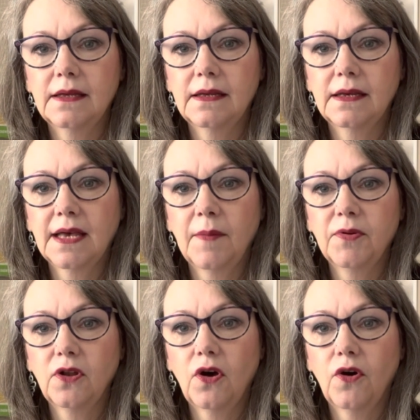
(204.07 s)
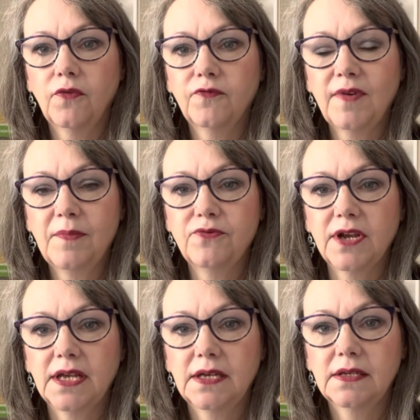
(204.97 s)
a couple of
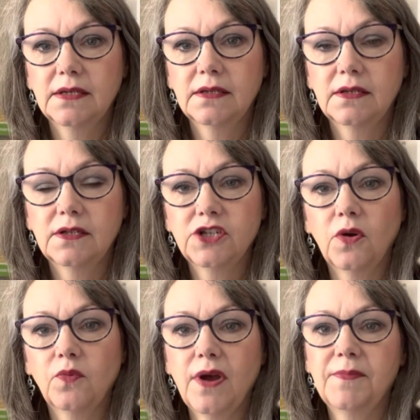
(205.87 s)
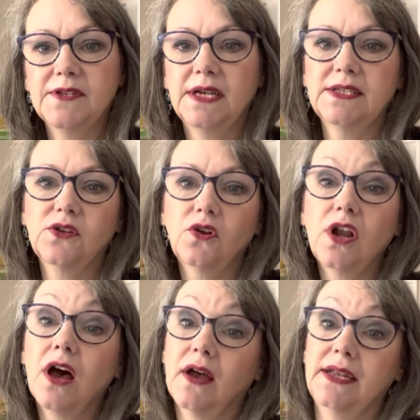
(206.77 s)
fabric shop websites
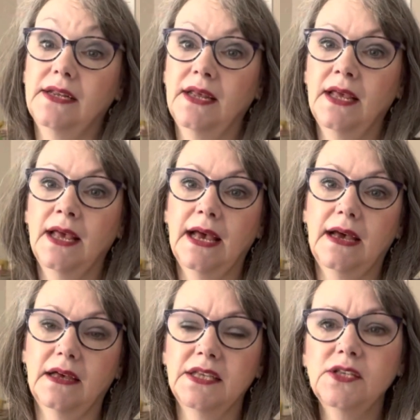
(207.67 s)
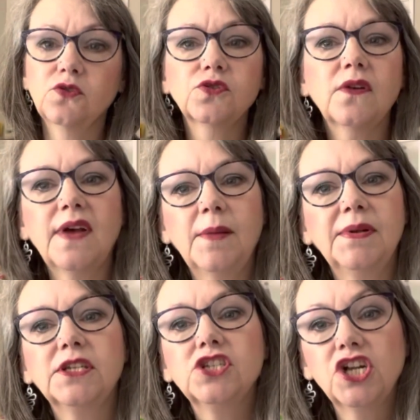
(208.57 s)
online. I think it's also available
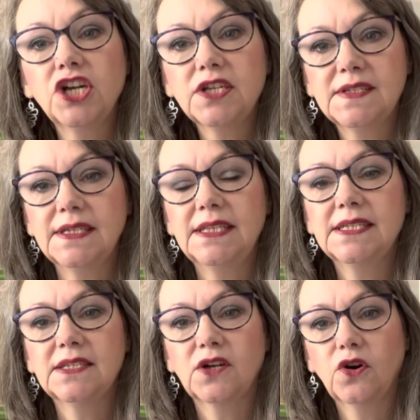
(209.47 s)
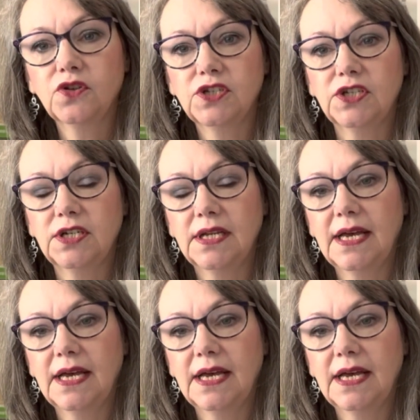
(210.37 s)
in a jersey. This is a cotton,